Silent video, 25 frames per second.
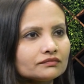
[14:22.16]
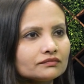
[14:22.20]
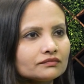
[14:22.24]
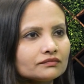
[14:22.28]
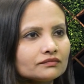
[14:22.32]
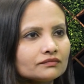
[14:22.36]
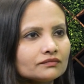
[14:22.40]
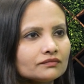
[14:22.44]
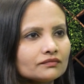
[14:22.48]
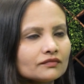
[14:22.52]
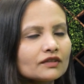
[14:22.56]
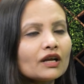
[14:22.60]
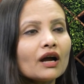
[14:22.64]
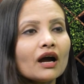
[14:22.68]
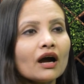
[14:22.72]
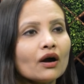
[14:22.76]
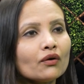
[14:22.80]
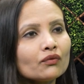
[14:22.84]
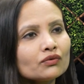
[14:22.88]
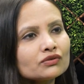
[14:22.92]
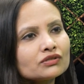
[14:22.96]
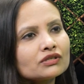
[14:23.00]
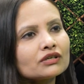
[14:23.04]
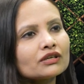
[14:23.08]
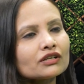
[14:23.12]

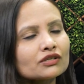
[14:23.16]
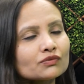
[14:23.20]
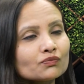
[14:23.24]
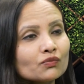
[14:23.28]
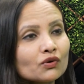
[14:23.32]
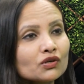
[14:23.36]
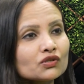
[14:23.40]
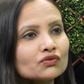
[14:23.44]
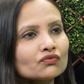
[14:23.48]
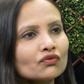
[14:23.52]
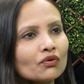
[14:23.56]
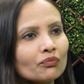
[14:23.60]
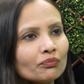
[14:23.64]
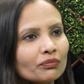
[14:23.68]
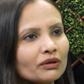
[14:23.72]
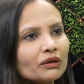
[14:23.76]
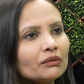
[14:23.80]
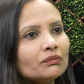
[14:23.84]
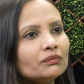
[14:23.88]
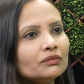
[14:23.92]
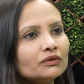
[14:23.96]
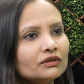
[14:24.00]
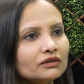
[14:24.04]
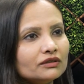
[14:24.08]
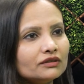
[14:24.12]
how was the response from
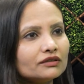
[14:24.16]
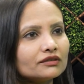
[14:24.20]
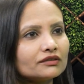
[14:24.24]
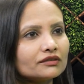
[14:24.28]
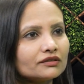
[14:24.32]
people?